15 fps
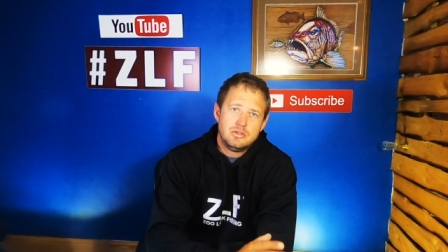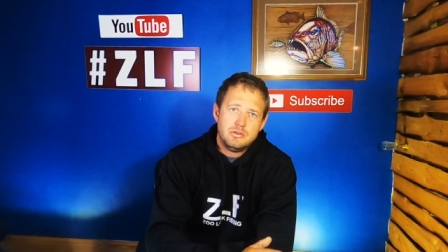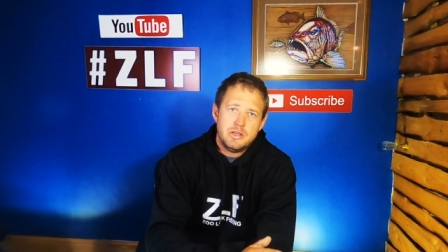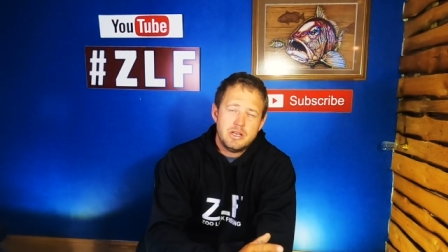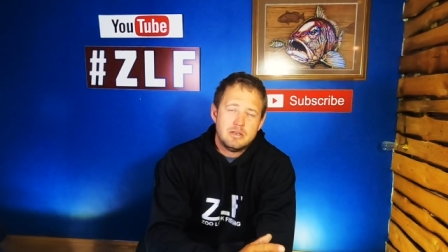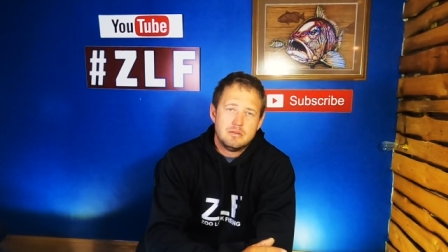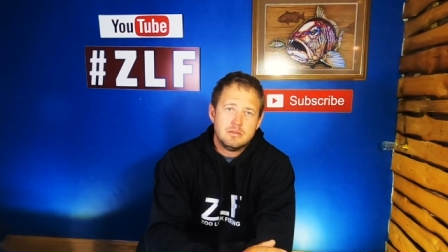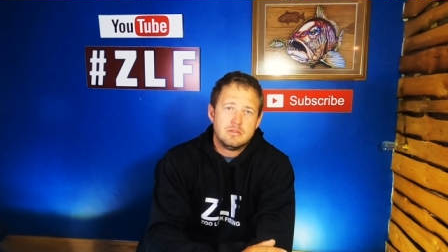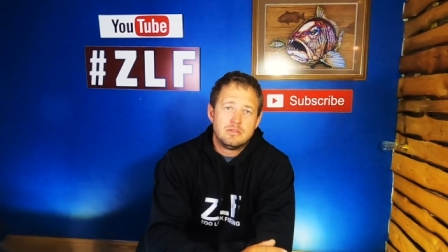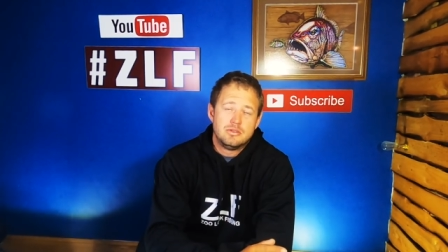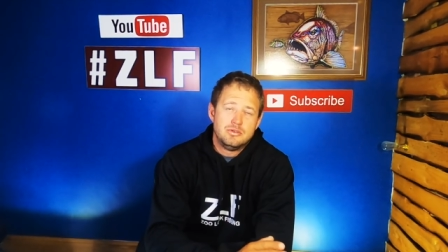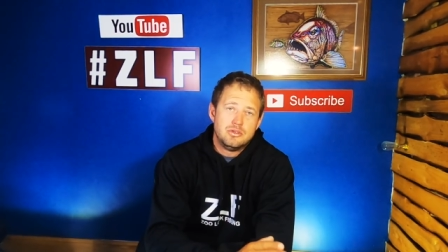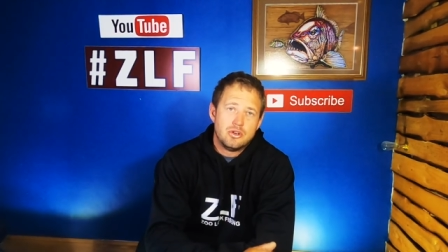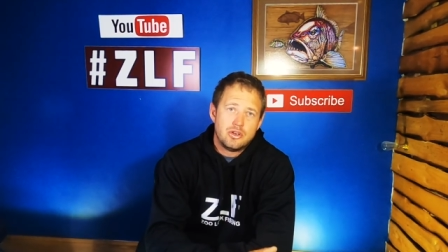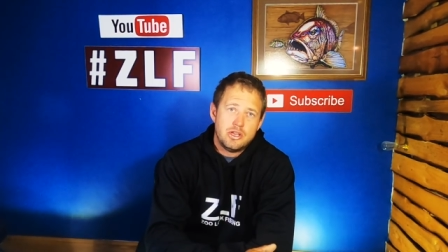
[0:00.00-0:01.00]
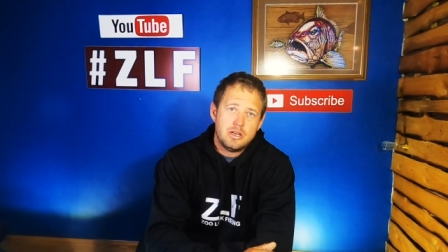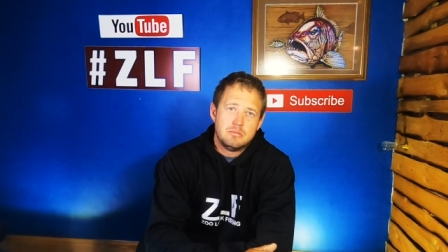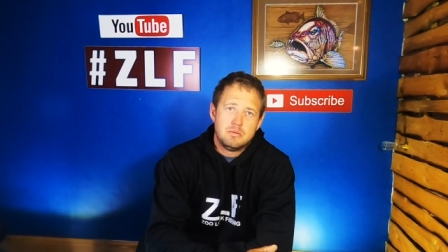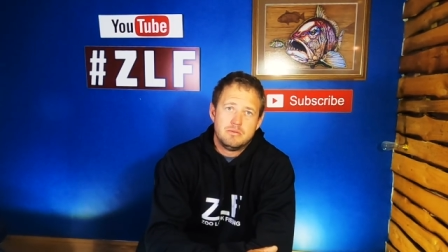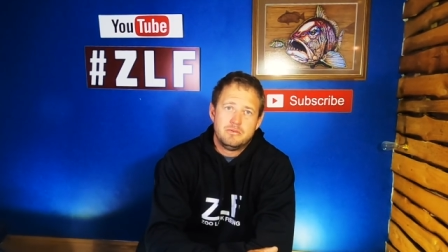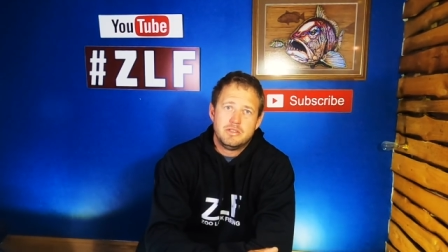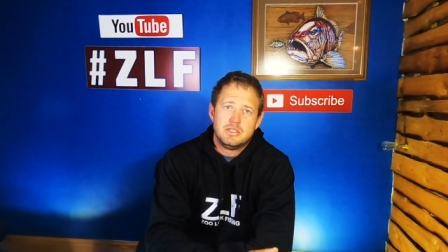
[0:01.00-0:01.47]
to edible to
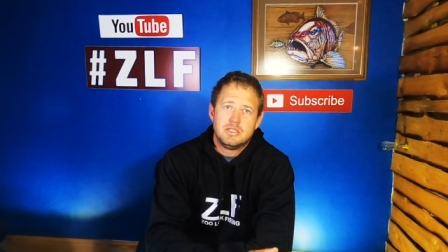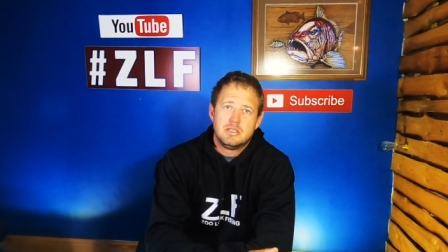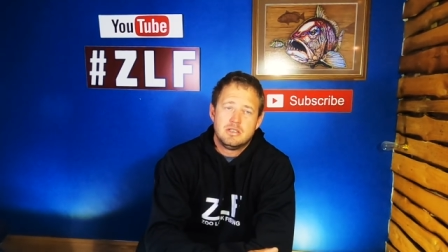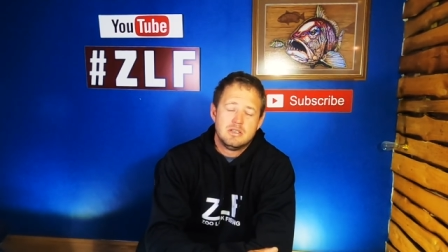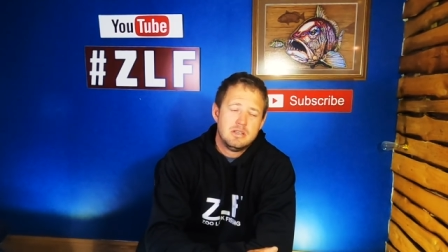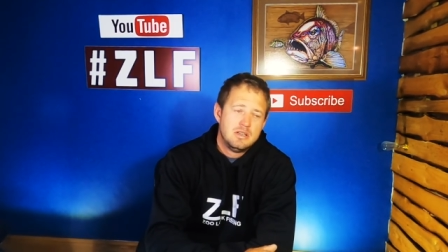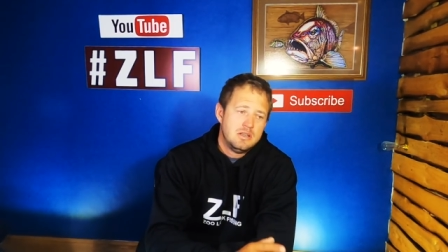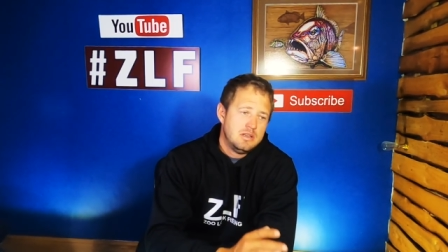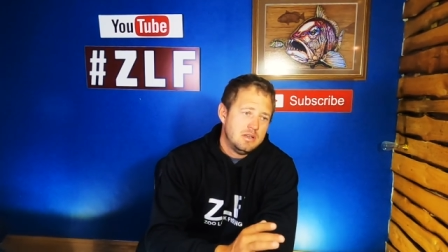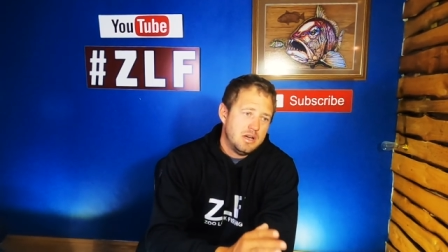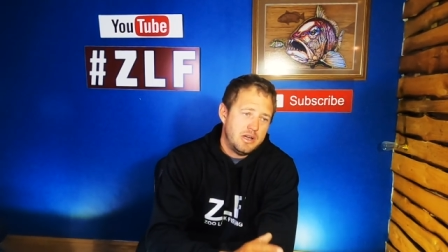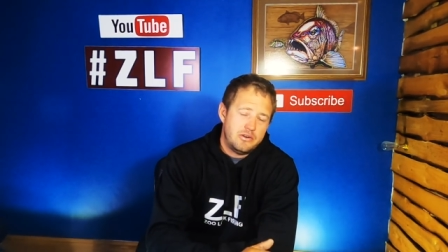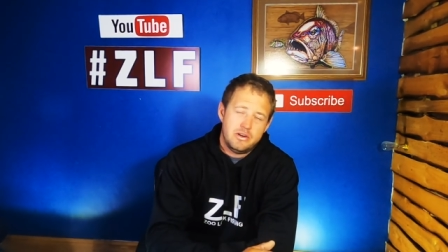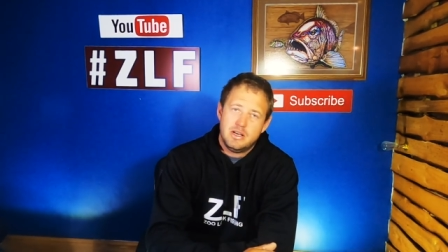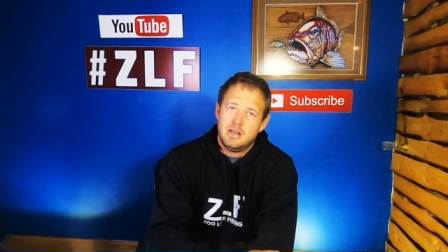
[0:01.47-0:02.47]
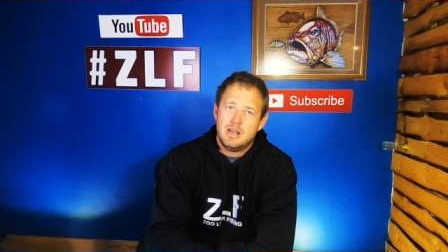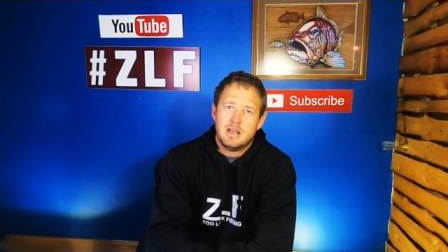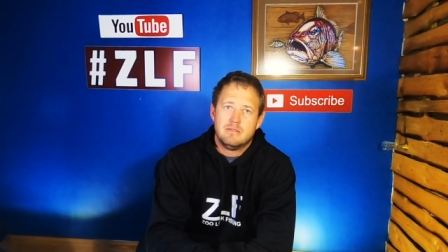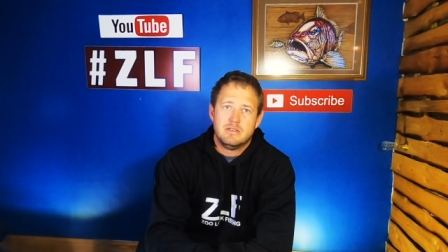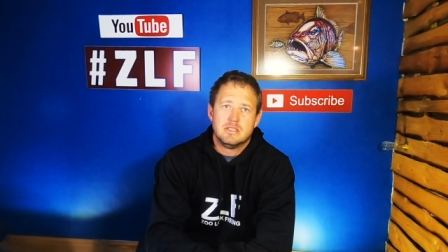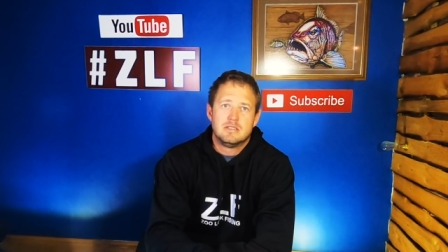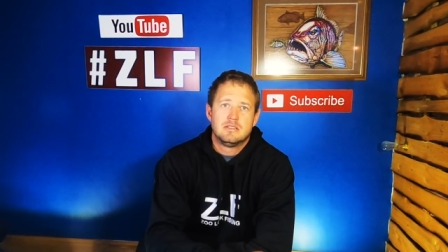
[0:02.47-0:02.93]
non-edible fishing i really
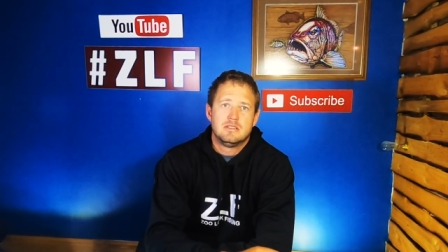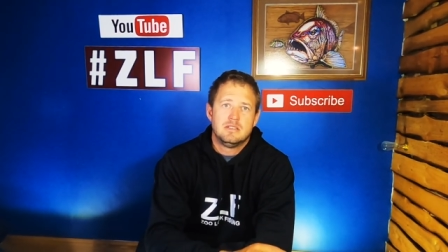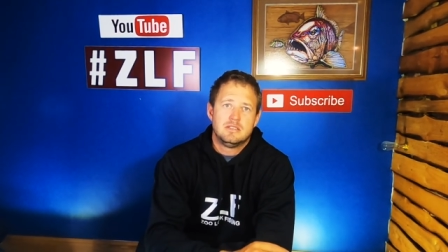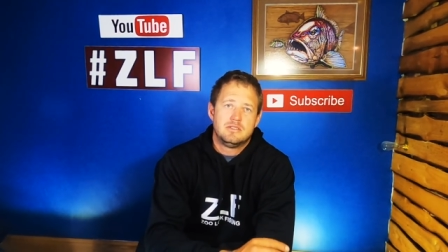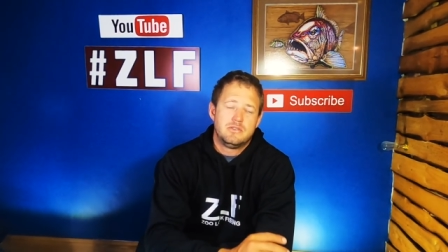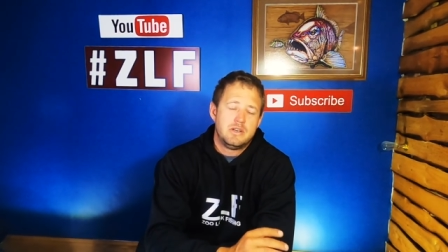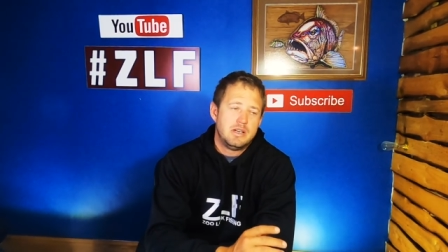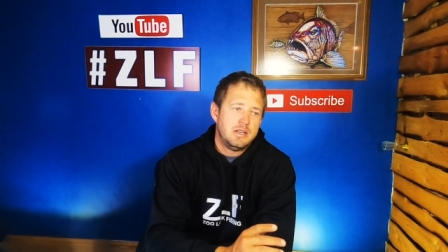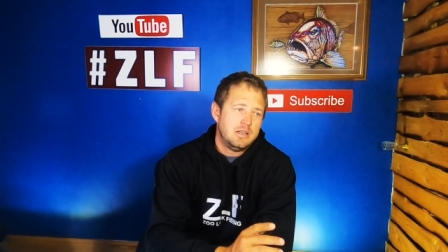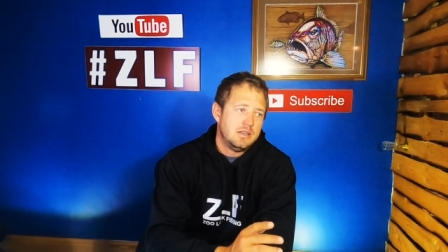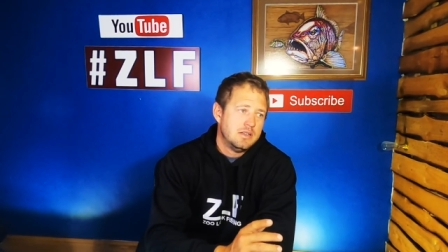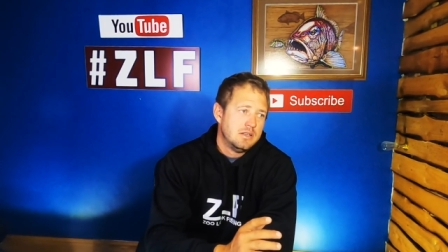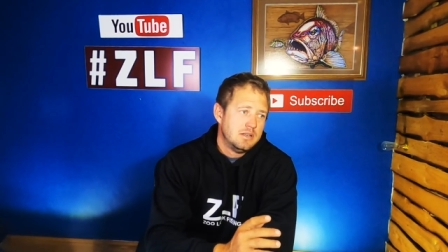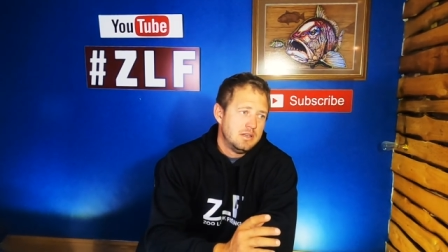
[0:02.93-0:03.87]
love it it's really